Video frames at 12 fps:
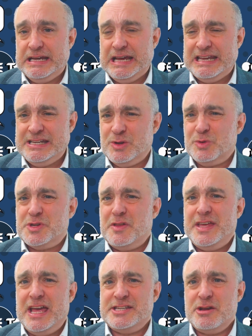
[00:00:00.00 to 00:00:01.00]
And also,
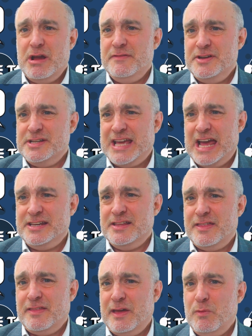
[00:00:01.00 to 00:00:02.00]
the SRA have
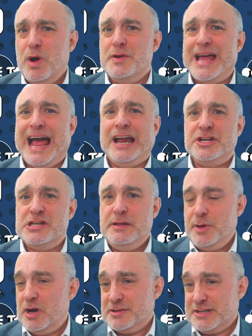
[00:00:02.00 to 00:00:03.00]
indicated that they won't
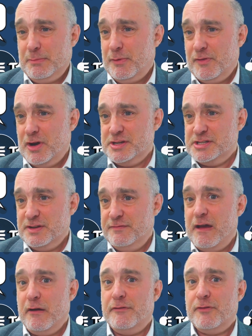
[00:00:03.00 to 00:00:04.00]
actually be asking providers to
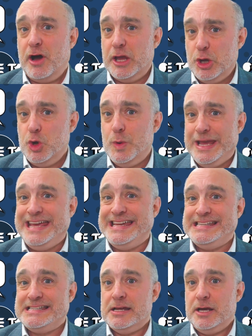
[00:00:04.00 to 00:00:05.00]
verify who
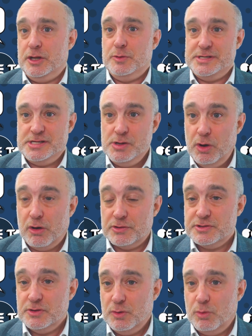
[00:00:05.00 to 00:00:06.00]
is and who is
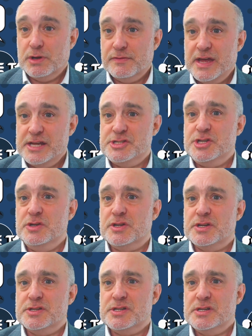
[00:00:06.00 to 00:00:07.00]
not one of their
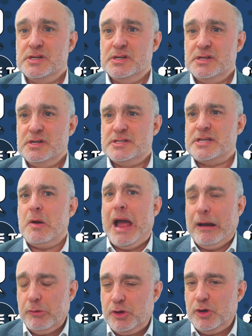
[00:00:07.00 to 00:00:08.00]
students. So,
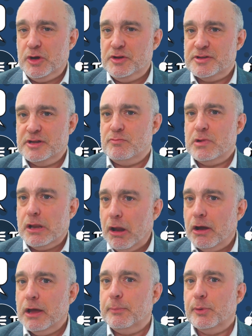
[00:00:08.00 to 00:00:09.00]
how good and
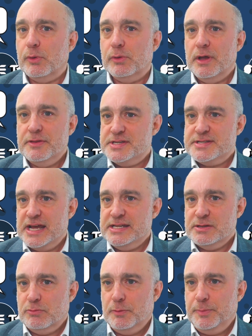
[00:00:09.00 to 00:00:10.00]
reliable this
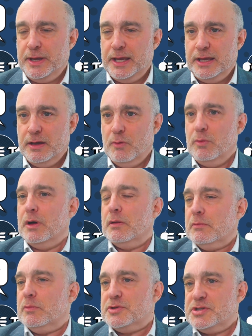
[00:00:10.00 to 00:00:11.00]
data will be,
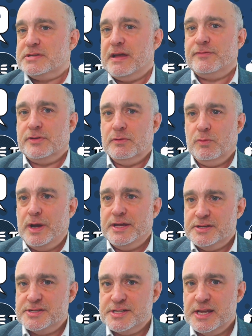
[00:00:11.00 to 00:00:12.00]
well, we'll just have to
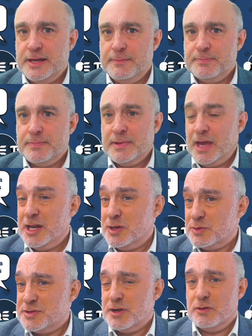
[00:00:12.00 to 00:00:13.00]
wait and see. And
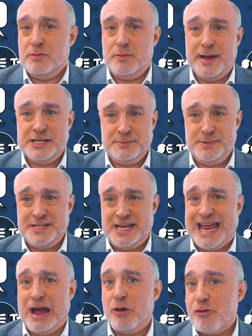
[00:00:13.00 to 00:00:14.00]
it also remains to be
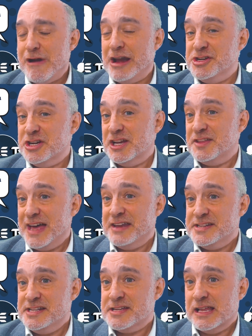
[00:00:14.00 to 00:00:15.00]
seen how granular
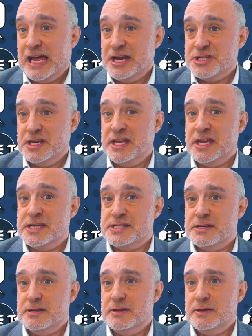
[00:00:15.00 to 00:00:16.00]
that detail actually is.